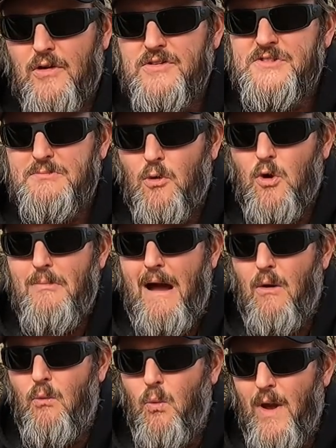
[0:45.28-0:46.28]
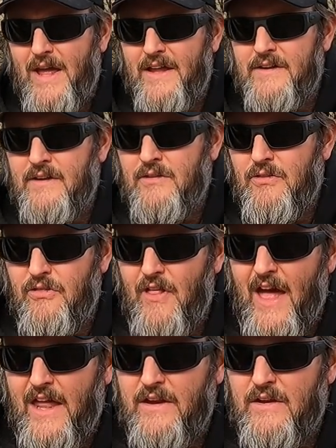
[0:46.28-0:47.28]
some more about wind
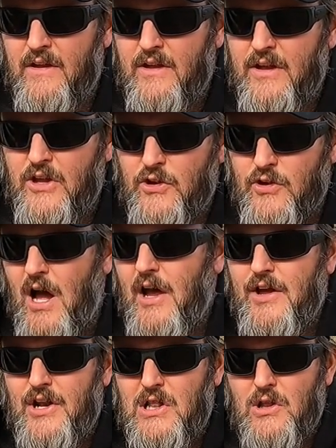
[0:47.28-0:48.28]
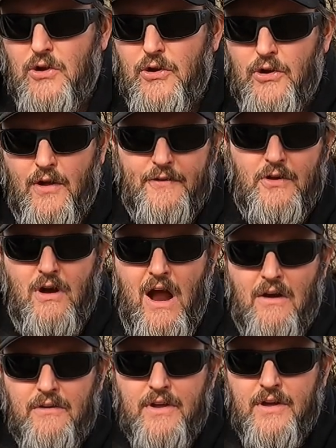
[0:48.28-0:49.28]
that you're not going to learn on the
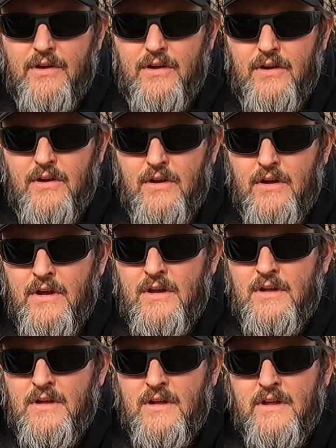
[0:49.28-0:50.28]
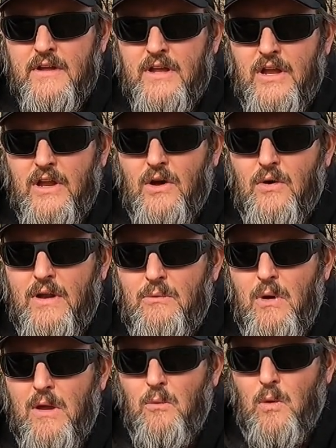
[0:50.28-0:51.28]
ground.
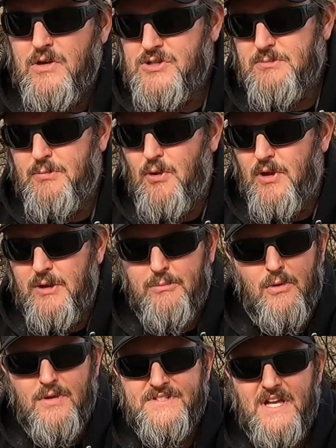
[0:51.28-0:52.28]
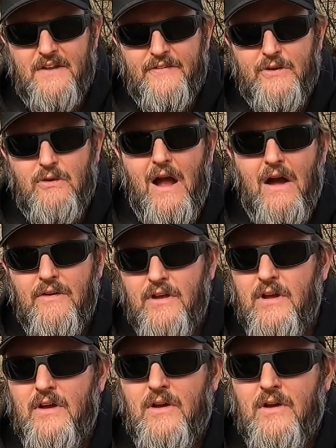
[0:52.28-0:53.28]
And where's your bullet? Your bullet's not on the ground.
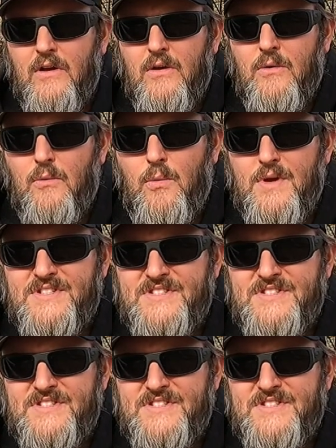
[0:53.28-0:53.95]
We